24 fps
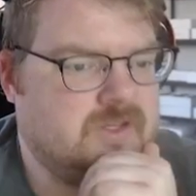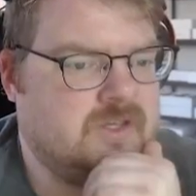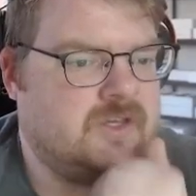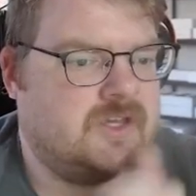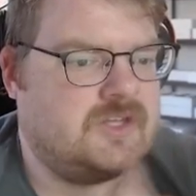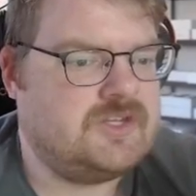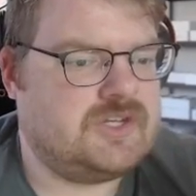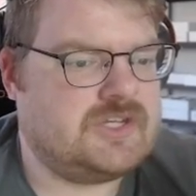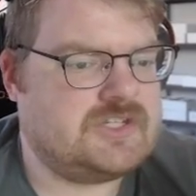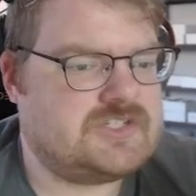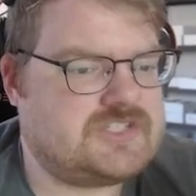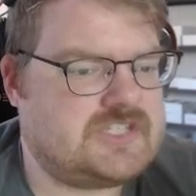And
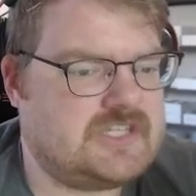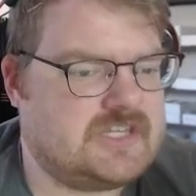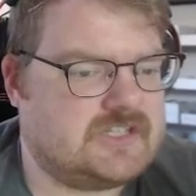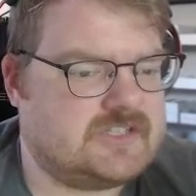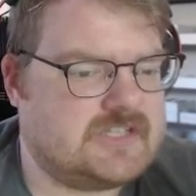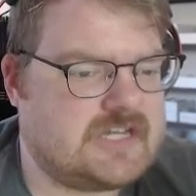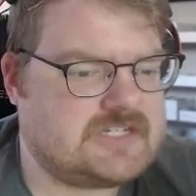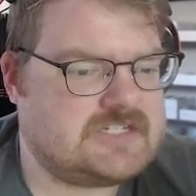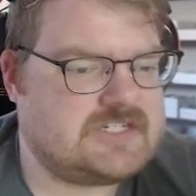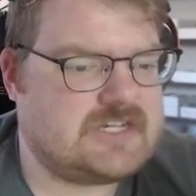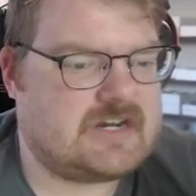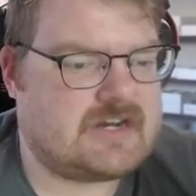you can see the
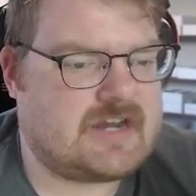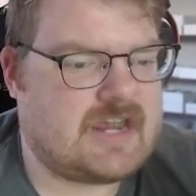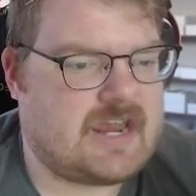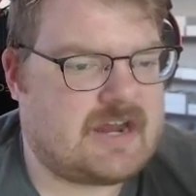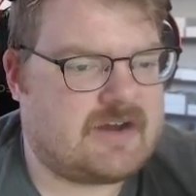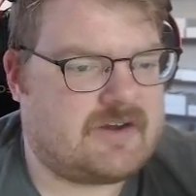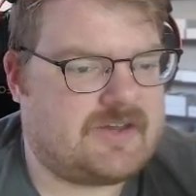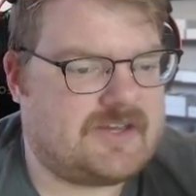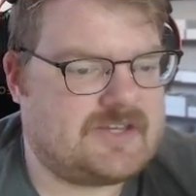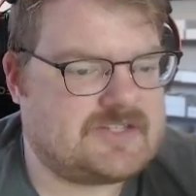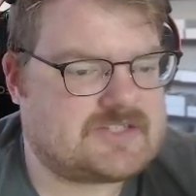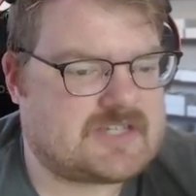legendary
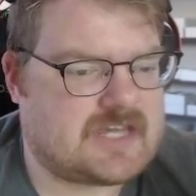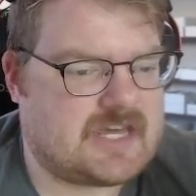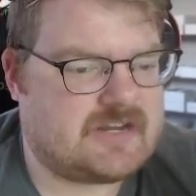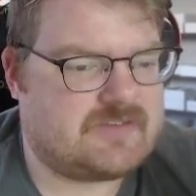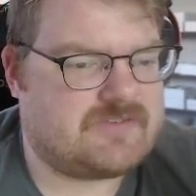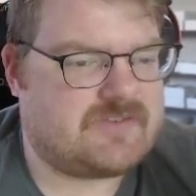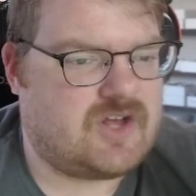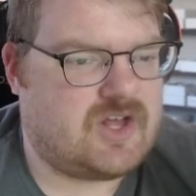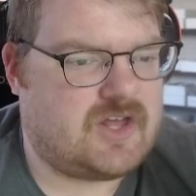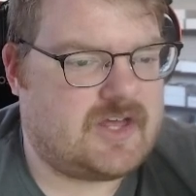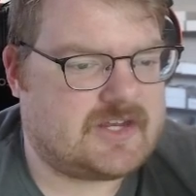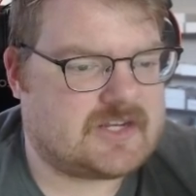areas kind of
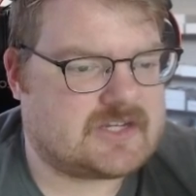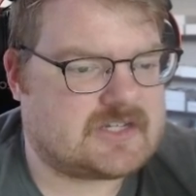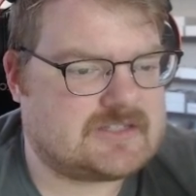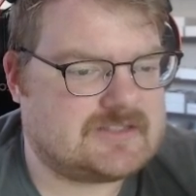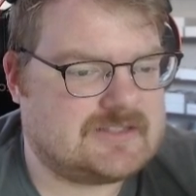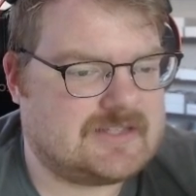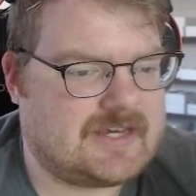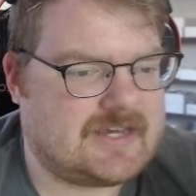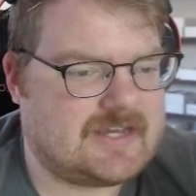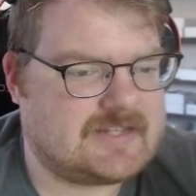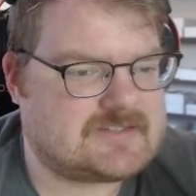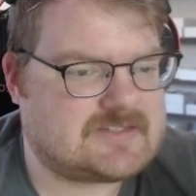all at a
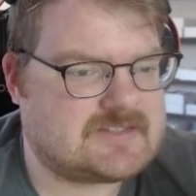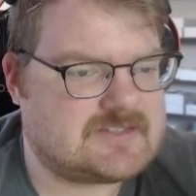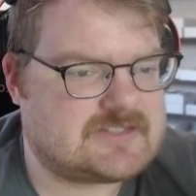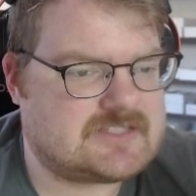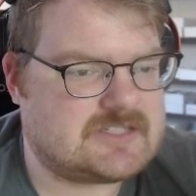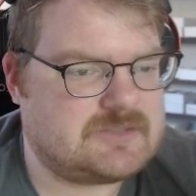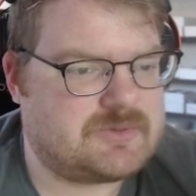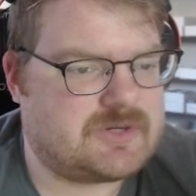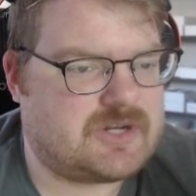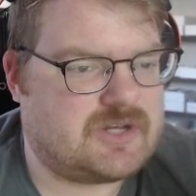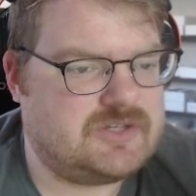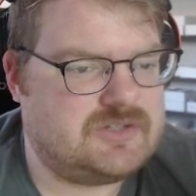glance and see
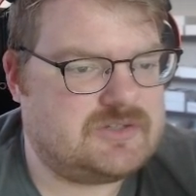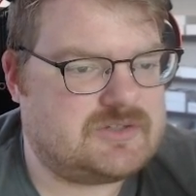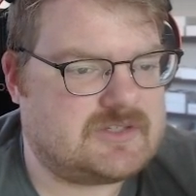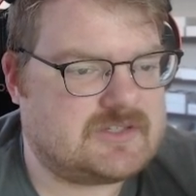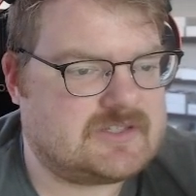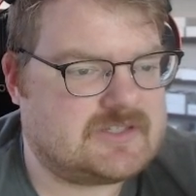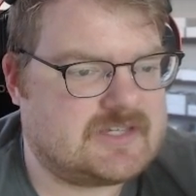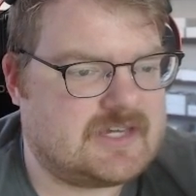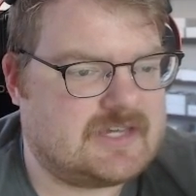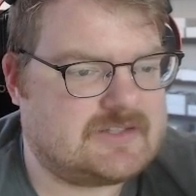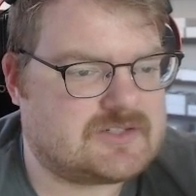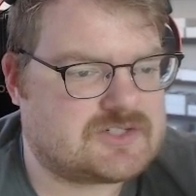what all you can
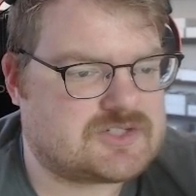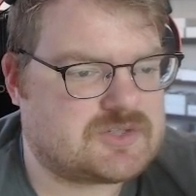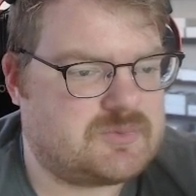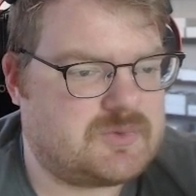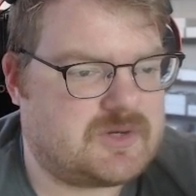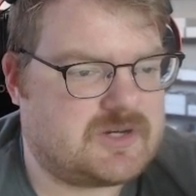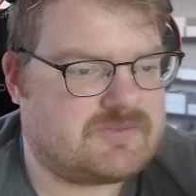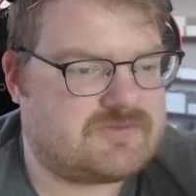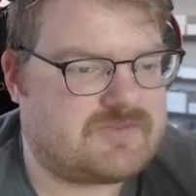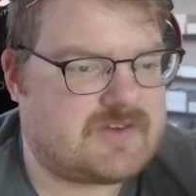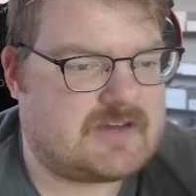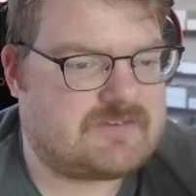get. There's a 1
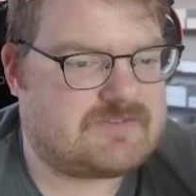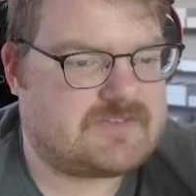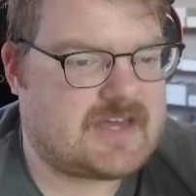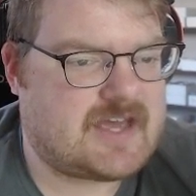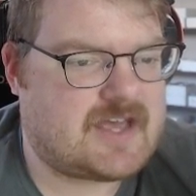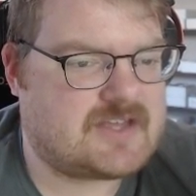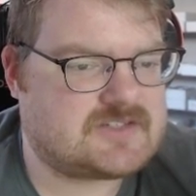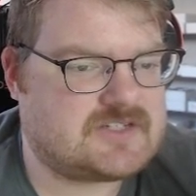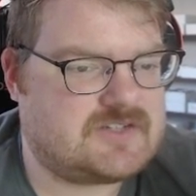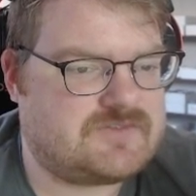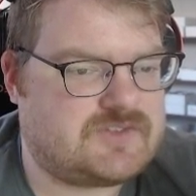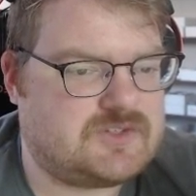in
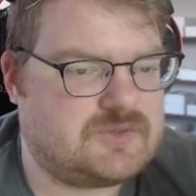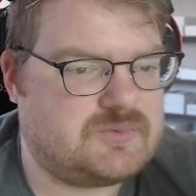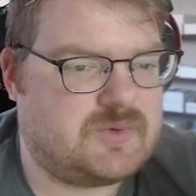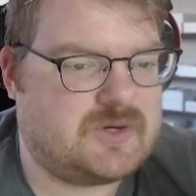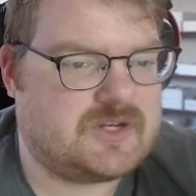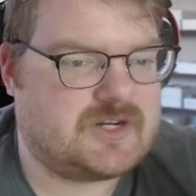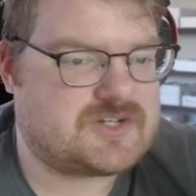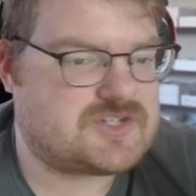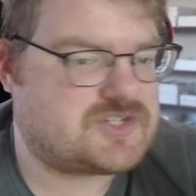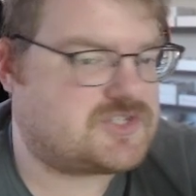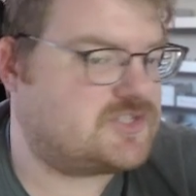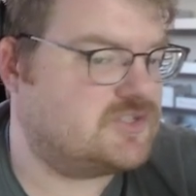5,000 if you want
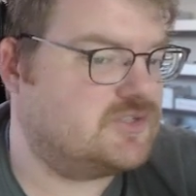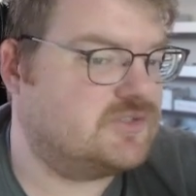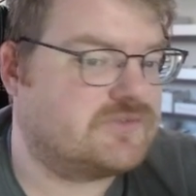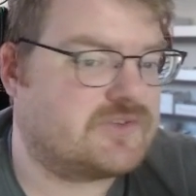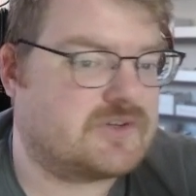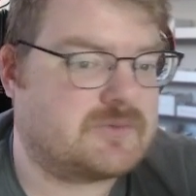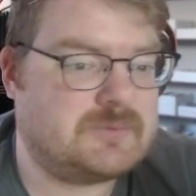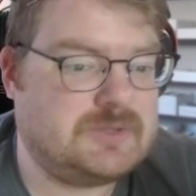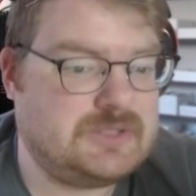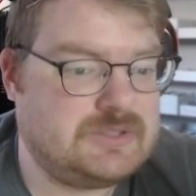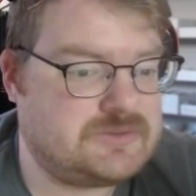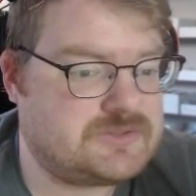a Silver
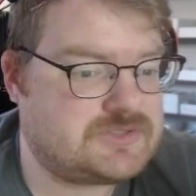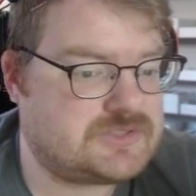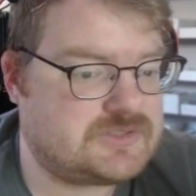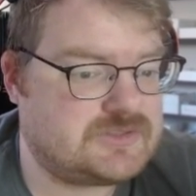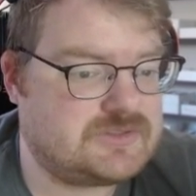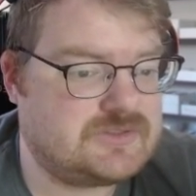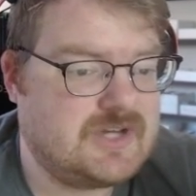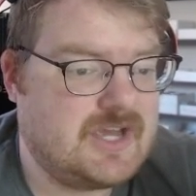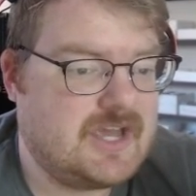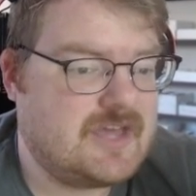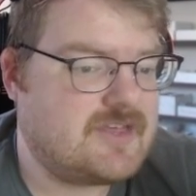Mewtwo.